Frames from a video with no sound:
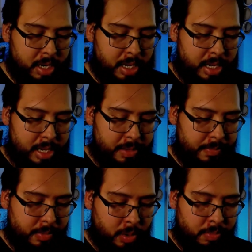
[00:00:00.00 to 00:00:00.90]

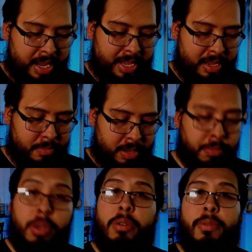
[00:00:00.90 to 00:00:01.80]
or might get my
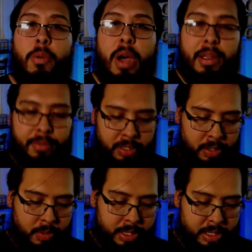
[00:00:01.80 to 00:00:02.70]
beautiful wife to
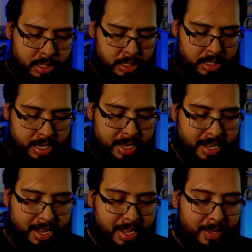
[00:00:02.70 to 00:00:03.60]
do it
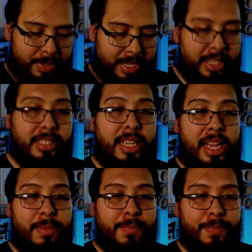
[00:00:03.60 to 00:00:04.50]
because
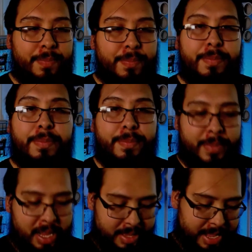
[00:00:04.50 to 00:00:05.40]
I'm
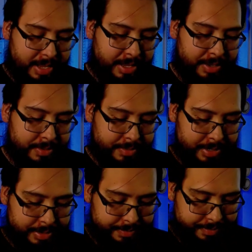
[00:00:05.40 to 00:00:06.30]
not that cute.
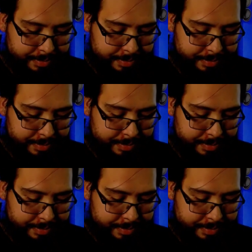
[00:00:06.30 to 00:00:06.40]
So